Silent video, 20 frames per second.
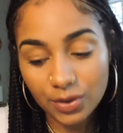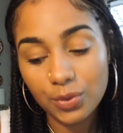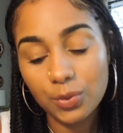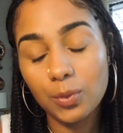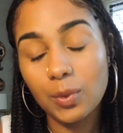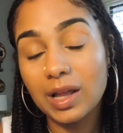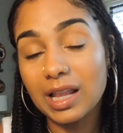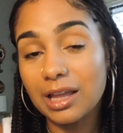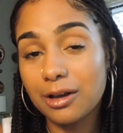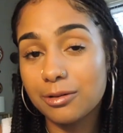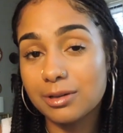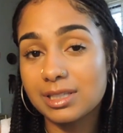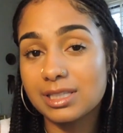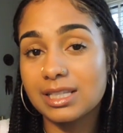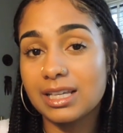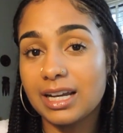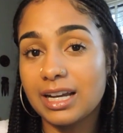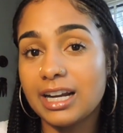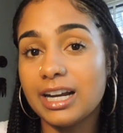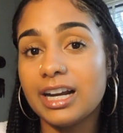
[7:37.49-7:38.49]
while I was
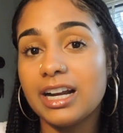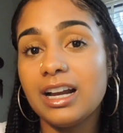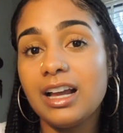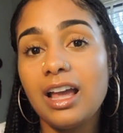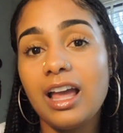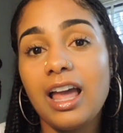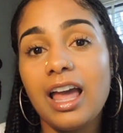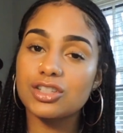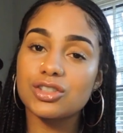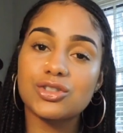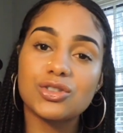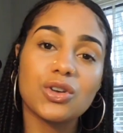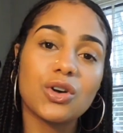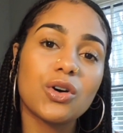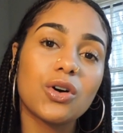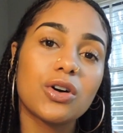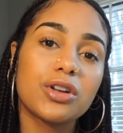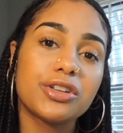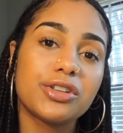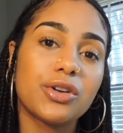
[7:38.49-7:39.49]
there.
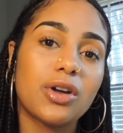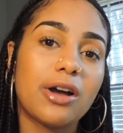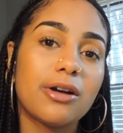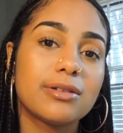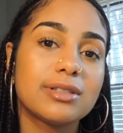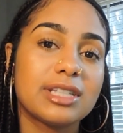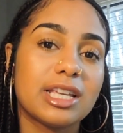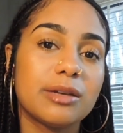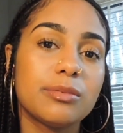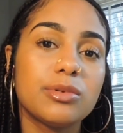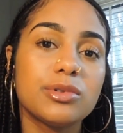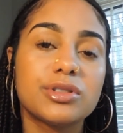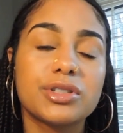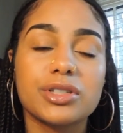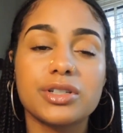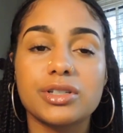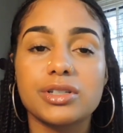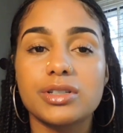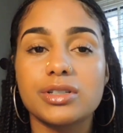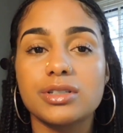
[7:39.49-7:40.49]
So, you know, I was able
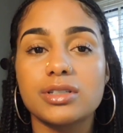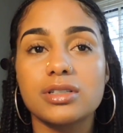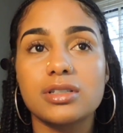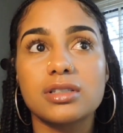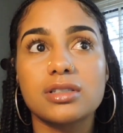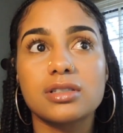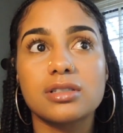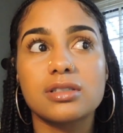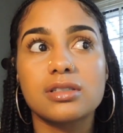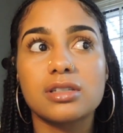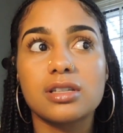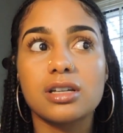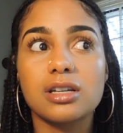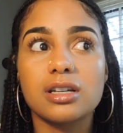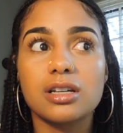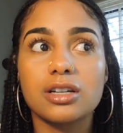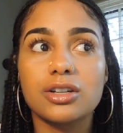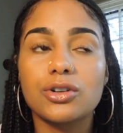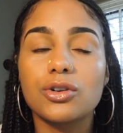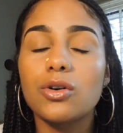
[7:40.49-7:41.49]
to
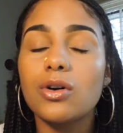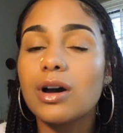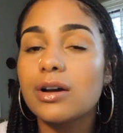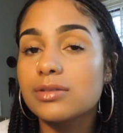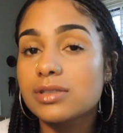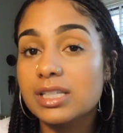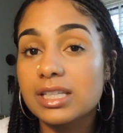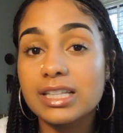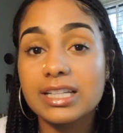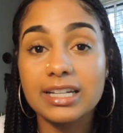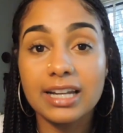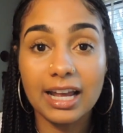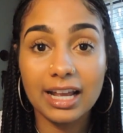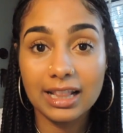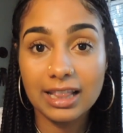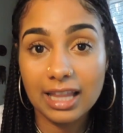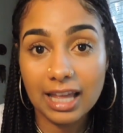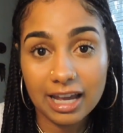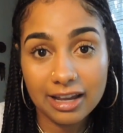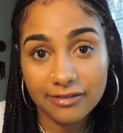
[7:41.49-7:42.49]
go out to the
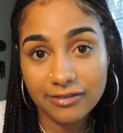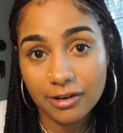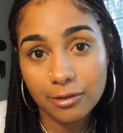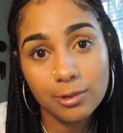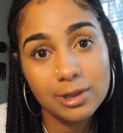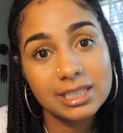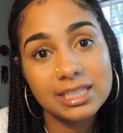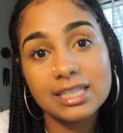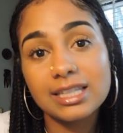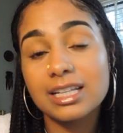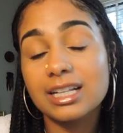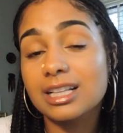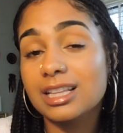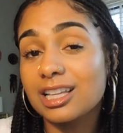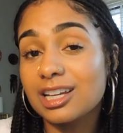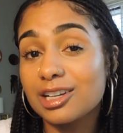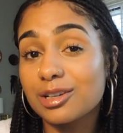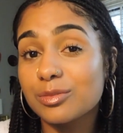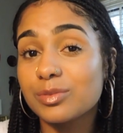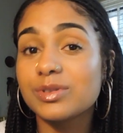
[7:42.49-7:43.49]
nightlife. I went to the
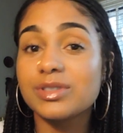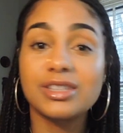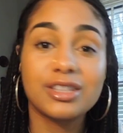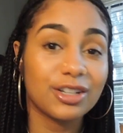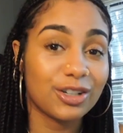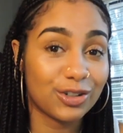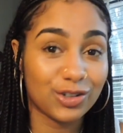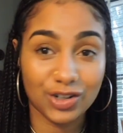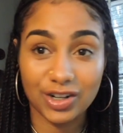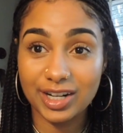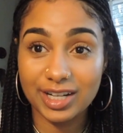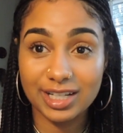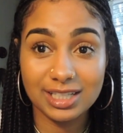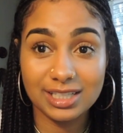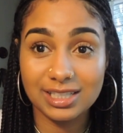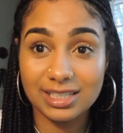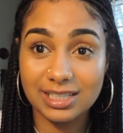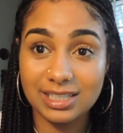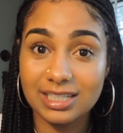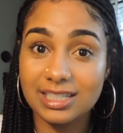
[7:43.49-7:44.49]
clubs. They're
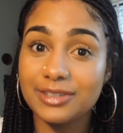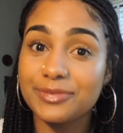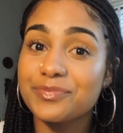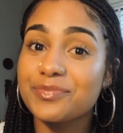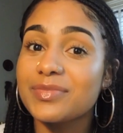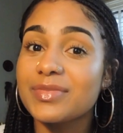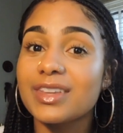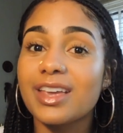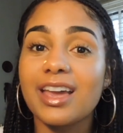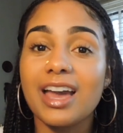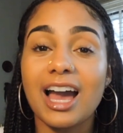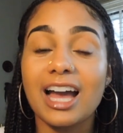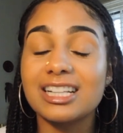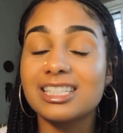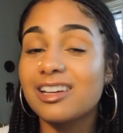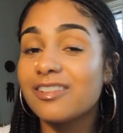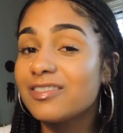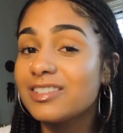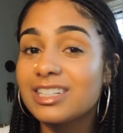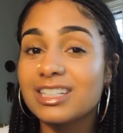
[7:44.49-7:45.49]
crazy. I
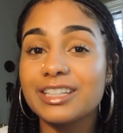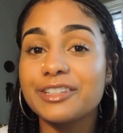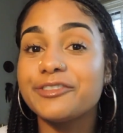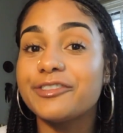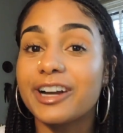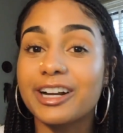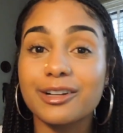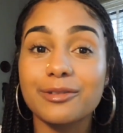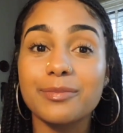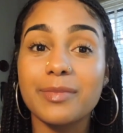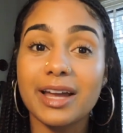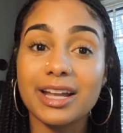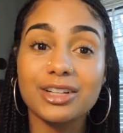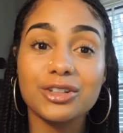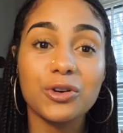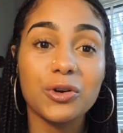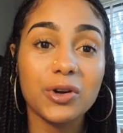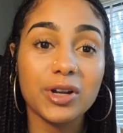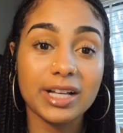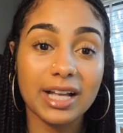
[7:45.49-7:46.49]
definitely
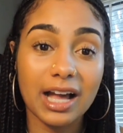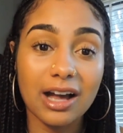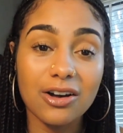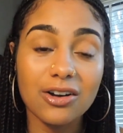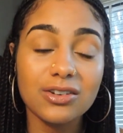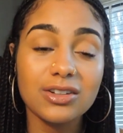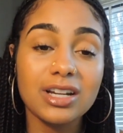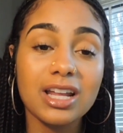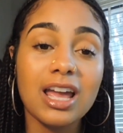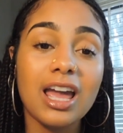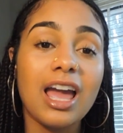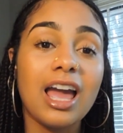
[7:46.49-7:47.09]
recommend going out